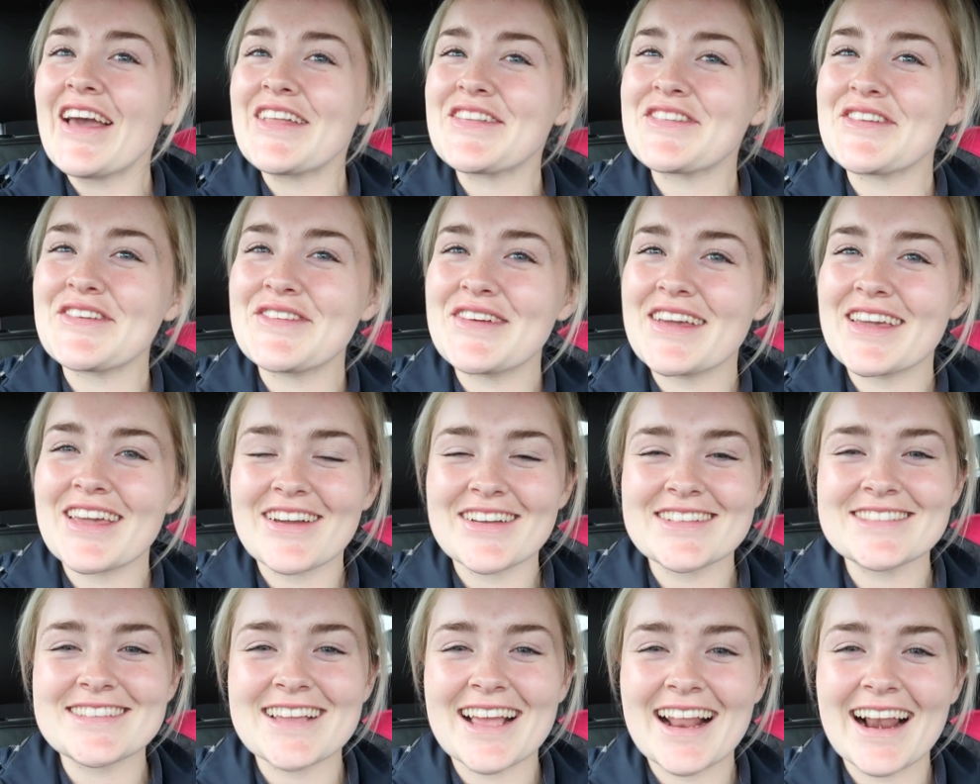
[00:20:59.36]
So we're
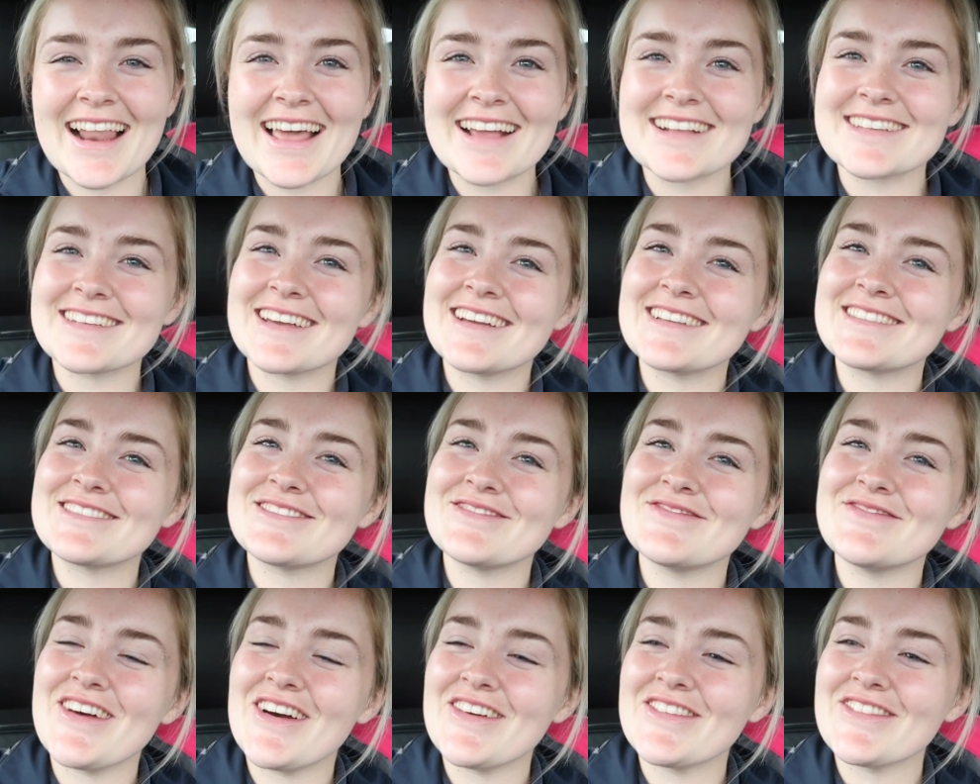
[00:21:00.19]
going to collect her
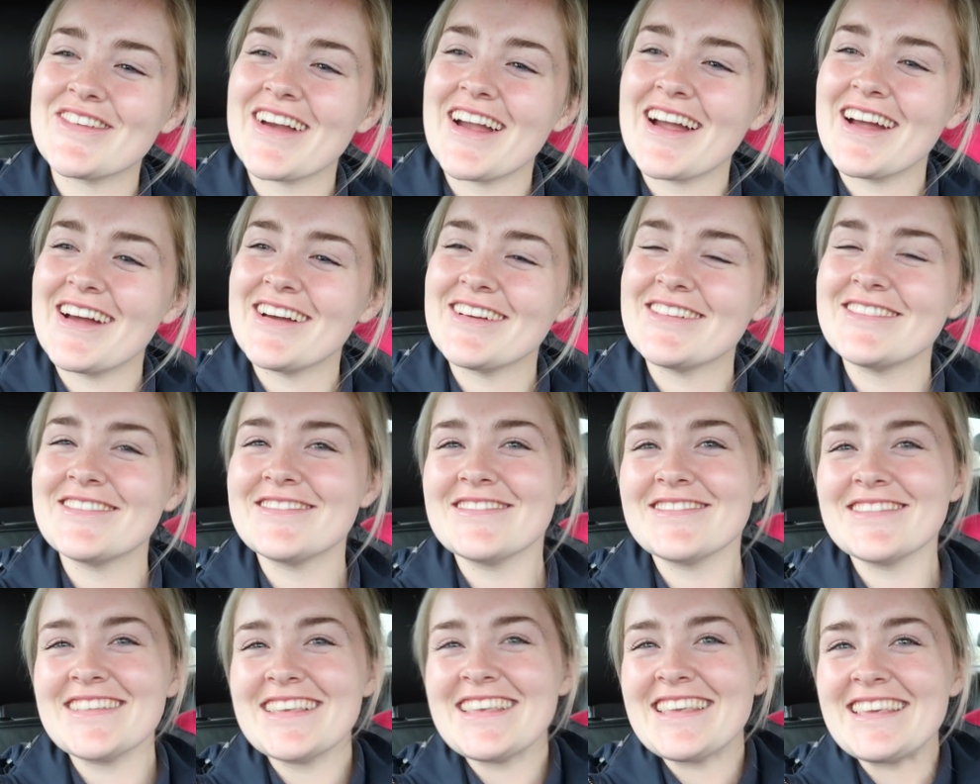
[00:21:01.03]

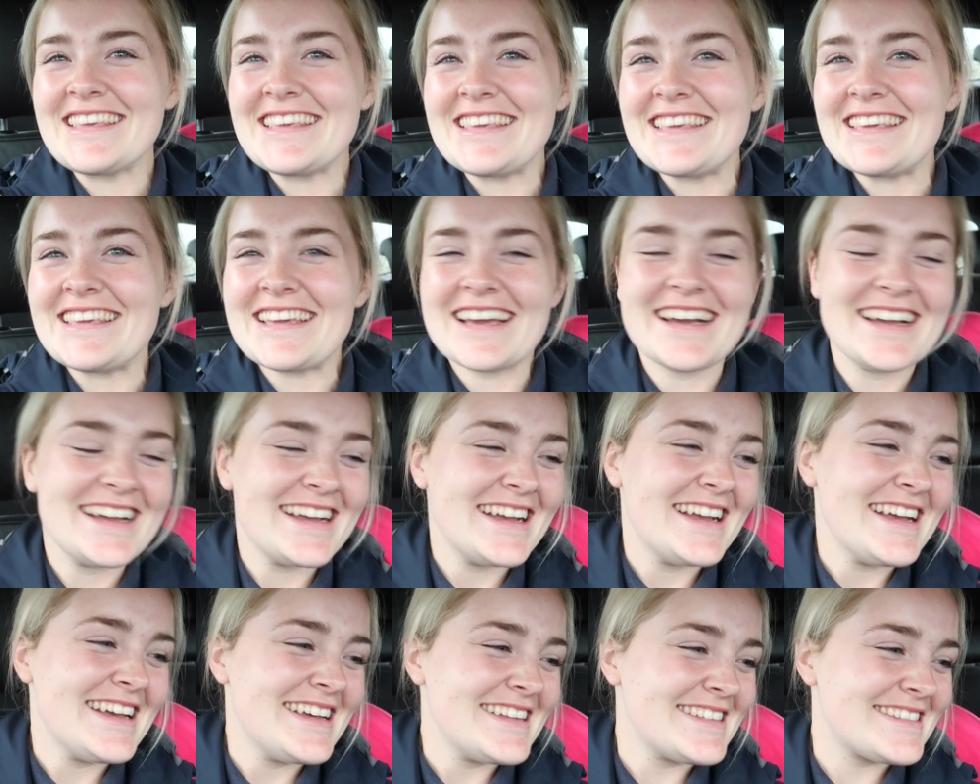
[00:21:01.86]
tomorrow.
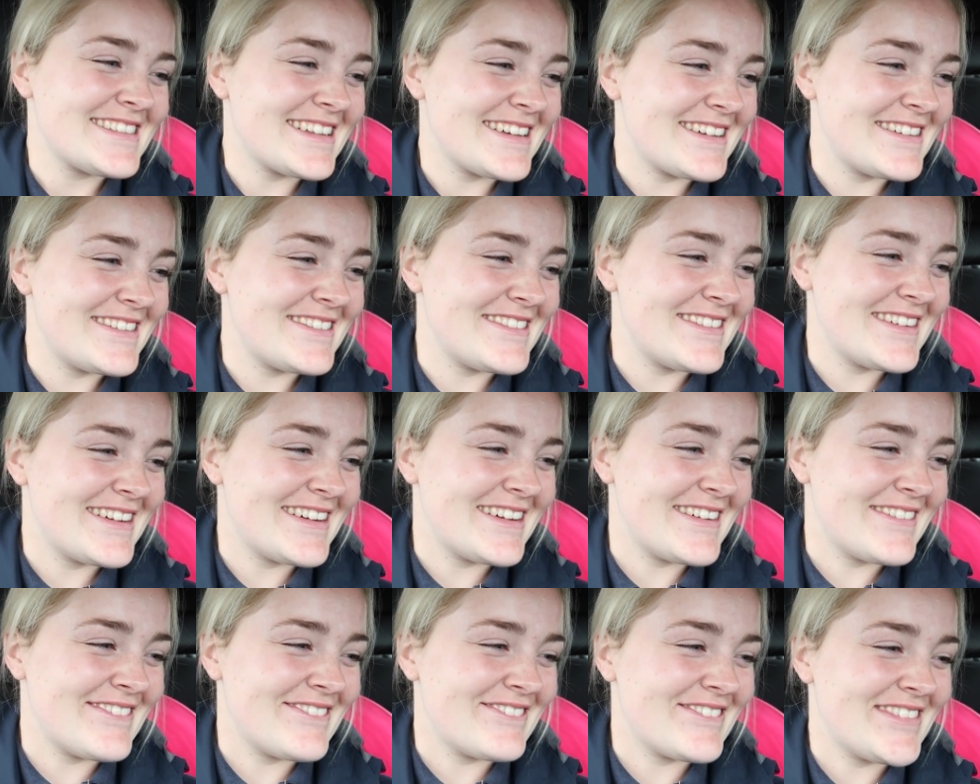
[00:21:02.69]
So
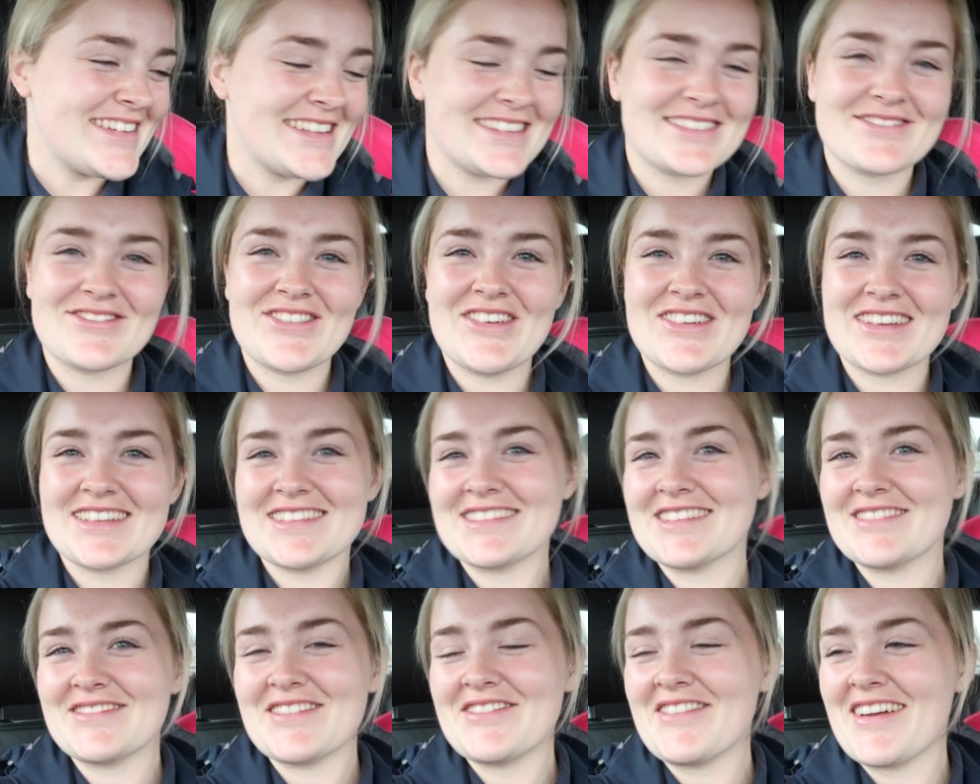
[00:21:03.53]
this vlog
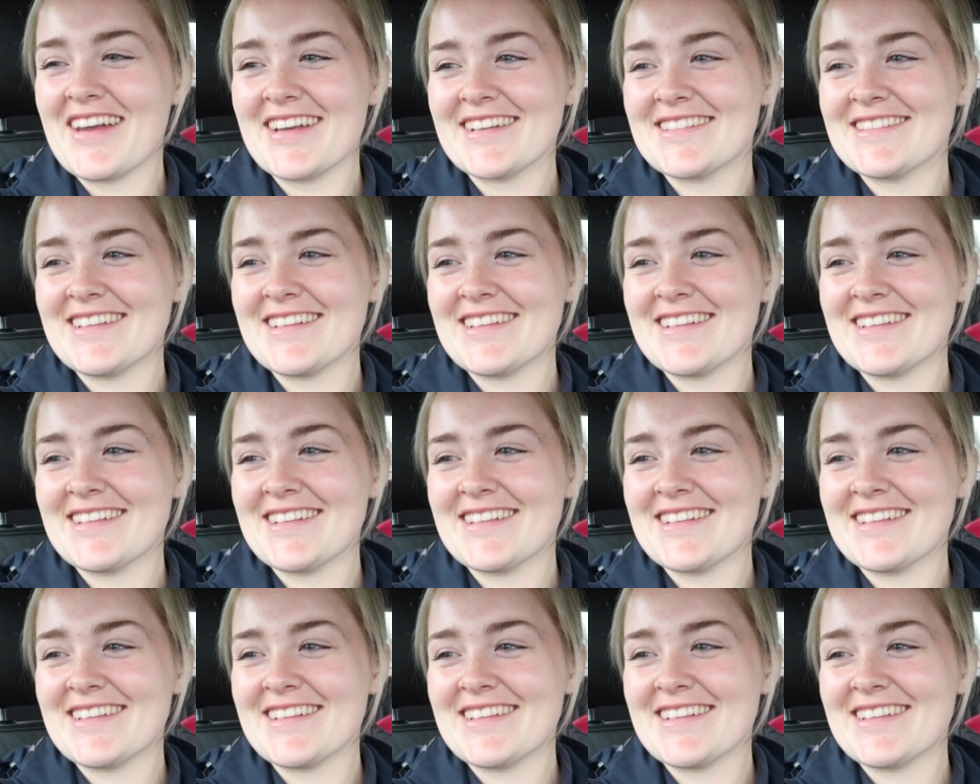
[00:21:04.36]
is going to be very